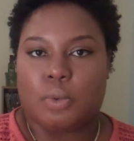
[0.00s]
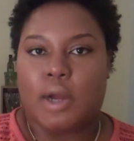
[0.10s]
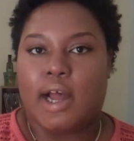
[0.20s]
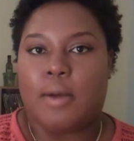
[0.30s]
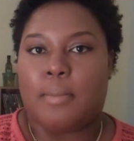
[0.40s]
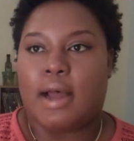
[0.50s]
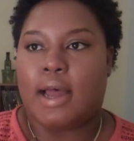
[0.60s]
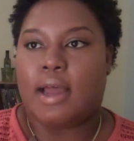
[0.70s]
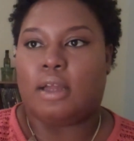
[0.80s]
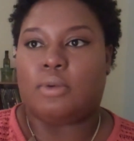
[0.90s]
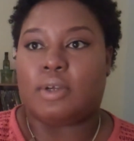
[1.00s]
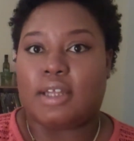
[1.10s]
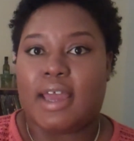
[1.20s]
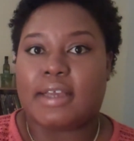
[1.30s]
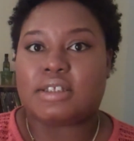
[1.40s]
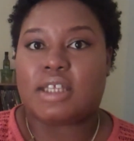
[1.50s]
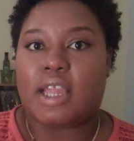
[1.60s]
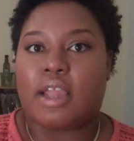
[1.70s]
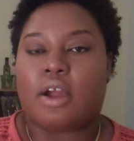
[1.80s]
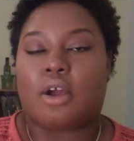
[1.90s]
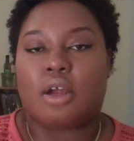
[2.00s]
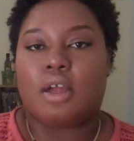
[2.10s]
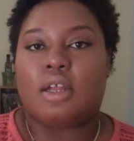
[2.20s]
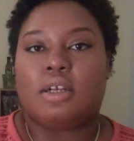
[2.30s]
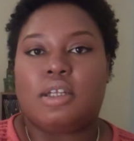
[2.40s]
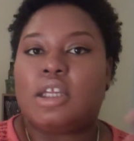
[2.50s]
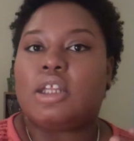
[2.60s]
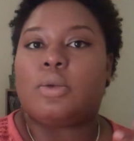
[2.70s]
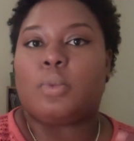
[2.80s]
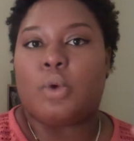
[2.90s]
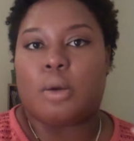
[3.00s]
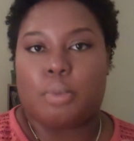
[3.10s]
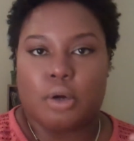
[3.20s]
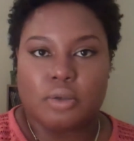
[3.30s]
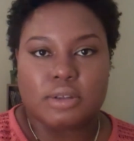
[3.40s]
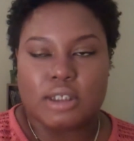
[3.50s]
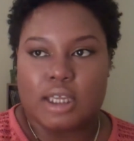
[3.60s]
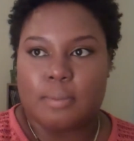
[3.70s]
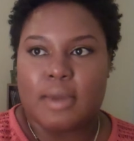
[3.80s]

while my relaxed hair needed more protein.